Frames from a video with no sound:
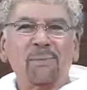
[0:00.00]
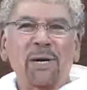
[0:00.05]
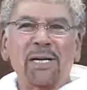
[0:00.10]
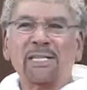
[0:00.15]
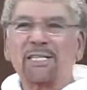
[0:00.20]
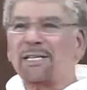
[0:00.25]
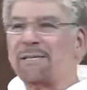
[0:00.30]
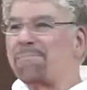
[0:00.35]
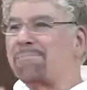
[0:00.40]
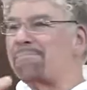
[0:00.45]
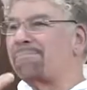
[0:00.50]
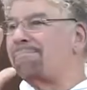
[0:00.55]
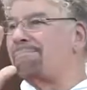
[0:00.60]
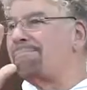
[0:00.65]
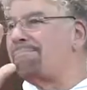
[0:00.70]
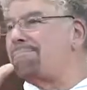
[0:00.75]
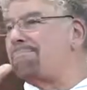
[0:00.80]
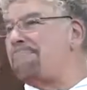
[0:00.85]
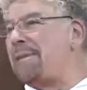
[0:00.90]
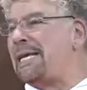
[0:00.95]
went to
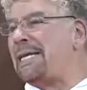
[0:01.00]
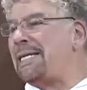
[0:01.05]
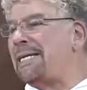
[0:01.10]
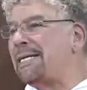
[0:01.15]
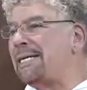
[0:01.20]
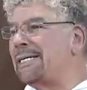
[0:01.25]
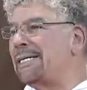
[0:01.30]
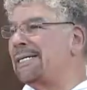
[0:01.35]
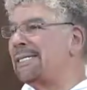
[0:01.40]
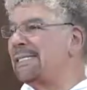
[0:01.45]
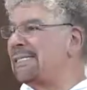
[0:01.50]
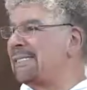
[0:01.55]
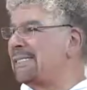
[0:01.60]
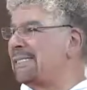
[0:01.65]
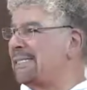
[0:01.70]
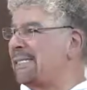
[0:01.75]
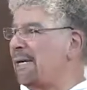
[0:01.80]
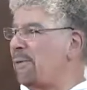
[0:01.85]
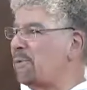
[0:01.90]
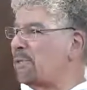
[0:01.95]
media.
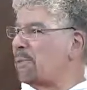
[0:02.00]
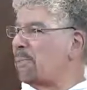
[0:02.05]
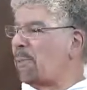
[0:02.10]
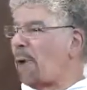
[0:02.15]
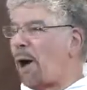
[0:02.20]
He was a